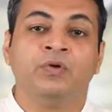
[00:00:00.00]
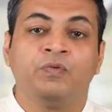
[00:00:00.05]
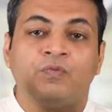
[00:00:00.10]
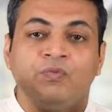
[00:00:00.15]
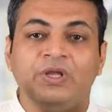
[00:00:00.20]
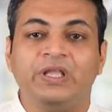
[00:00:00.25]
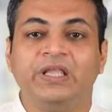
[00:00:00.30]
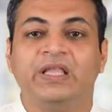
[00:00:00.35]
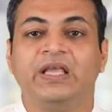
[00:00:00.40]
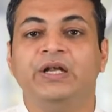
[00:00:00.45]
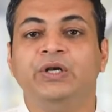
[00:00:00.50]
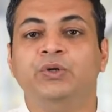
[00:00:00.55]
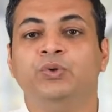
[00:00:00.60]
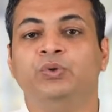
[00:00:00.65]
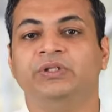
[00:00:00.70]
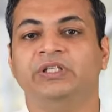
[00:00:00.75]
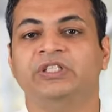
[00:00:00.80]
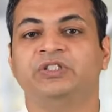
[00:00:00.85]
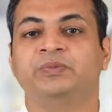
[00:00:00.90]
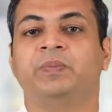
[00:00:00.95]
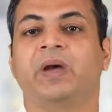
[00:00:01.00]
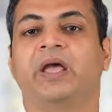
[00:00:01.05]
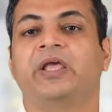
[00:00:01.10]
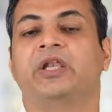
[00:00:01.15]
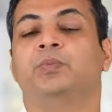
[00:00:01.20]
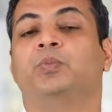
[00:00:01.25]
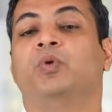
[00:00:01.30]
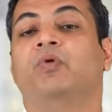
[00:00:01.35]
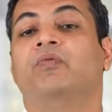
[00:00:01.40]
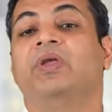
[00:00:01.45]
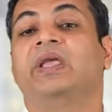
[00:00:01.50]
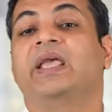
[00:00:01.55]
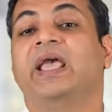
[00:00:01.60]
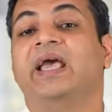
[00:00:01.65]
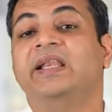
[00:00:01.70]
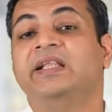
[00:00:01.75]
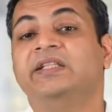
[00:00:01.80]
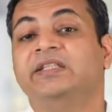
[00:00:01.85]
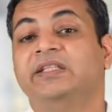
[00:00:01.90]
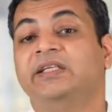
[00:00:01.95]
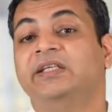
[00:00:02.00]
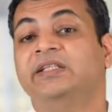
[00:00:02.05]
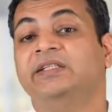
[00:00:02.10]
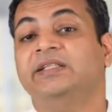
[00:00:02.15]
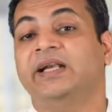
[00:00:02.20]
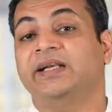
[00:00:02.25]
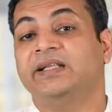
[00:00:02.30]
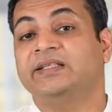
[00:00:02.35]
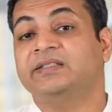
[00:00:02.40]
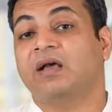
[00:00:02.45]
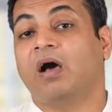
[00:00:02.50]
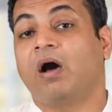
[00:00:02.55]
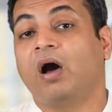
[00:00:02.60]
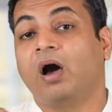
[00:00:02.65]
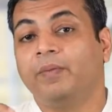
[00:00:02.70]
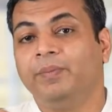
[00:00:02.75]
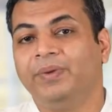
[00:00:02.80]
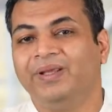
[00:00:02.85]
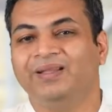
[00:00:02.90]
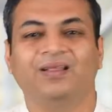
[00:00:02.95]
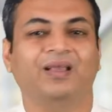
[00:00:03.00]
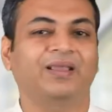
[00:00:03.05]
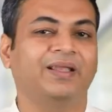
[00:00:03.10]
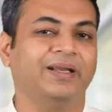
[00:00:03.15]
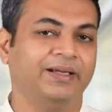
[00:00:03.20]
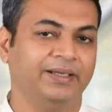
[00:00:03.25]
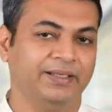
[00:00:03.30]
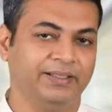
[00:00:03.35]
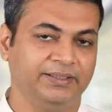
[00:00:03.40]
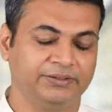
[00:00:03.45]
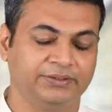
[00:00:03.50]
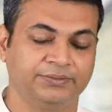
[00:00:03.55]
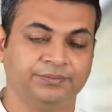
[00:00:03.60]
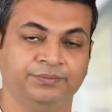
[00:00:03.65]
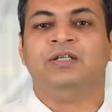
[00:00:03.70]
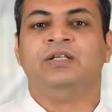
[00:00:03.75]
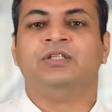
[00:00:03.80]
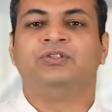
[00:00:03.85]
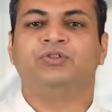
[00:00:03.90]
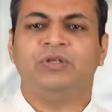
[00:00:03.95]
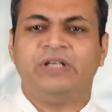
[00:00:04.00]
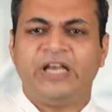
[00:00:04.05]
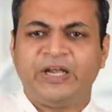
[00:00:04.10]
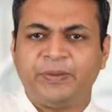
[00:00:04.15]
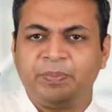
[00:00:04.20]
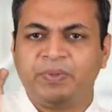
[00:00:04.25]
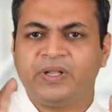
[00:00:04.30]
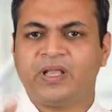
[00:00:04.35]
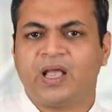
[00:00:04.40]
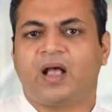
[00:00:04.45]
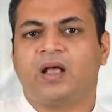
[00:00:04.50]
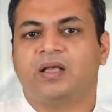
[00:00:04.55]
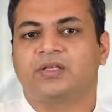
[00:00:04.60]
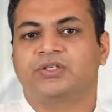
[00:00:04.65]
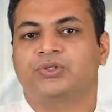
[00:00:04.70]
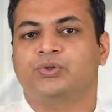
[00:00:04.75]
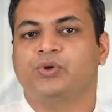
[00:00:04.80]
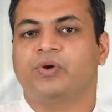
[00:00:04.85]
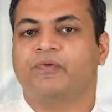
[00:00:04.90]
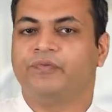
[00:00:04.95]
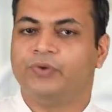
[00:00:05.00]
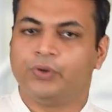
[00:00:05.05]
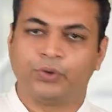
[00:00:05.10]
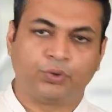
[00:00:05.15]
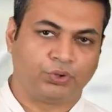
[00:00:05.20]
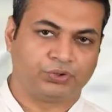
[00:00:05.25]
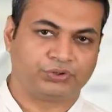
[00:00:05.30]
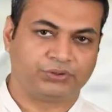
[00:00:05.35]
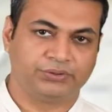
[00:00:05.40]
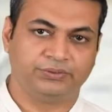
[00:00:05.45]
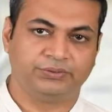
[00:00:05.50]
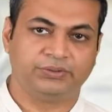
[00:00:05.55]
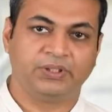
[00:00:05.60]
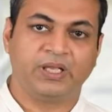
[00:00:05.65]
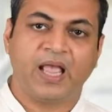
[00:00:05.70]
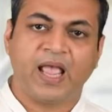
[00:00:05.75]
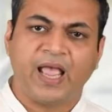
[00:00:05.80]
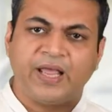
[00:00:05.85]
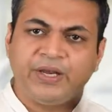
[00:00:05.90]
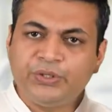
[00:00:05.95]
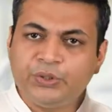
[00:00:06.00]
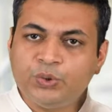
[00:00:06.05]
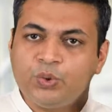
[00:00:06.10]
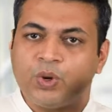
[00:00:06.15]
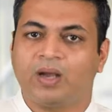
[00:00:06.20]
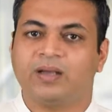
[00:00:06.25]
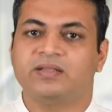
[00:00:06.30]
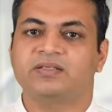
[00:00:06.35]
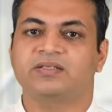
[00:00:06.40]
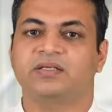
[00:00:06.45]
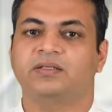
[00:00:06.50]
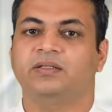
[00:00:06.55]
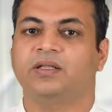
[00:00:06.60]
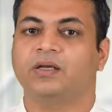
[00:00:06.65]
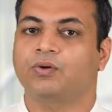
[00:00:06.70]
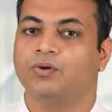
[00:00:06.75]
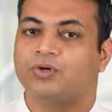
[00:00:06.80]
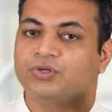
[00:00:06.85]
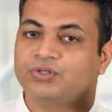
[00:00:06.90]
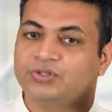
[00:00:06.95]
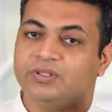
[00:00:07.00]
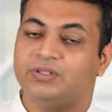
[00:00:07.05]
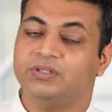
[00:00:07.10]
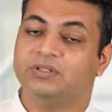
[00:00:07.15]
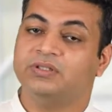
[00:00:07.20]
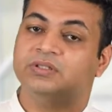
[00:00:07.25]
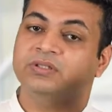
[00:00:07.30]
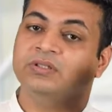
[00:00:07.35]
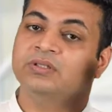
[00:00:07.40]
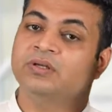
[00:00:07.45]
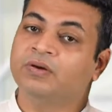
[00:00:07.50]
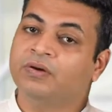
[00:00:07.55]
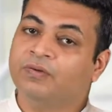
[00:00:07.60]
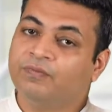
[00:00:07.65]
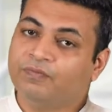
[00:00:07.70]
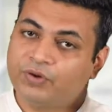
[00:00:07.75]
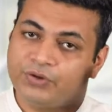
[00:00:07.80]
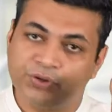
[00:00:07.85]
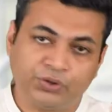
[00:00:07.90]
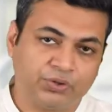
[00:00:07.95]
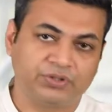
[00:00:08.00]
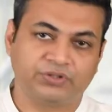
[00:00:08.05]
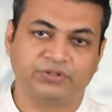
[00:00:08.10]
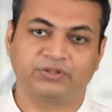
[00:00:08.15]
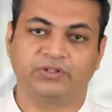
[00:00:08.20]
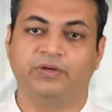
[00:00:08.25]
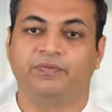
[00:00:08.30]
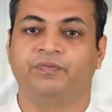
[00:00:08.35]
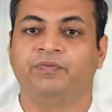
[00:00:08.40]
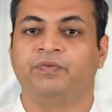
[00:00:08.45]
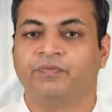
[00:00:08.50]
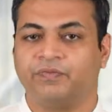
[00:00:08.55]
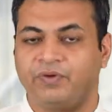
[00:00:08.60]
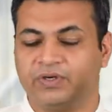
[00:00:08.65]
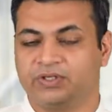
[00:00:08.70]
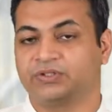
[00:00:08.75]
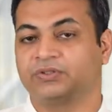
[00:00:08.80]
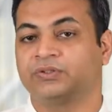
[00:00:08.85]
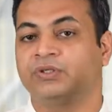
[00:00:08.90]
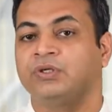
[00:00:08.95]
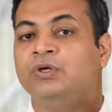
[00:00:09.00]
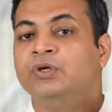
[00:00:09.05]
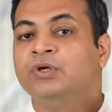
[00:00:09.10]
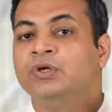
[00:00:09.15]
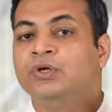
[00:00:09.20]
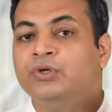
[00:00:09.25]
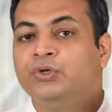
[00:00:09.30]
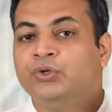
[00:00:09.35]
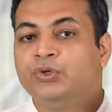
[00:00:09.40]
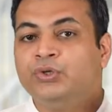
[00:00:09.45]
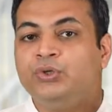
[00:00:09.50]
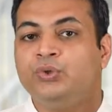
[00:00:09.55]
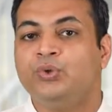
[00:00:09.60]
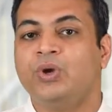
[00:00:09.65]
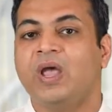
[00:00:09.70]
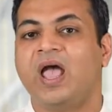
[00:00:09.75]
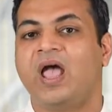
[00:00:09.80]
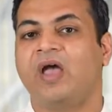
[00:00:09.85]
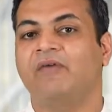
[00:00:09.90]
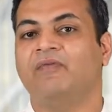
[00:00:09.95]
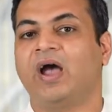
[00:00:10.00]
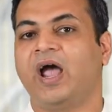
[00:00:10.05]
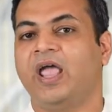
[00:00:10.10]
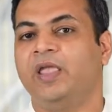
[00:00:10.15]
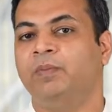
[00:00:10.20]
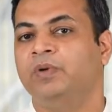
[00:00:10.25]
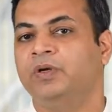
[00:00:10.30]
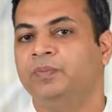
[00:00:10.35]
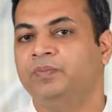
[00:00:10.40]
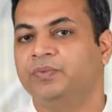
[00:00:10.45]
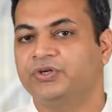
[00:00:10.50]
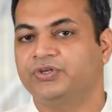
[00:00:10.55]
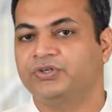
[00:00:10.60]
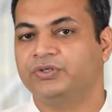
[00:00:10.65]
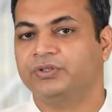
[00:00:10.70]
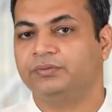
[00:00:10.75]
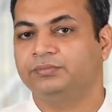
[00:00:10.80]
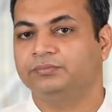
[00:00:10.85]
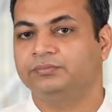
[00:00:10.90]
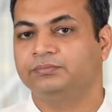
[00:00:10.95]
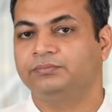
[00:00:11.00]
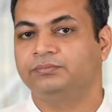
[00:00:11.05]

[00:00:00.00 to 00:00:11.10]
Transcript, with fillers: We can do this by removing anything that is harming the kidneys. So let me ask you a few questions and you answer the questions for yourself. First, do you have high blood pressure?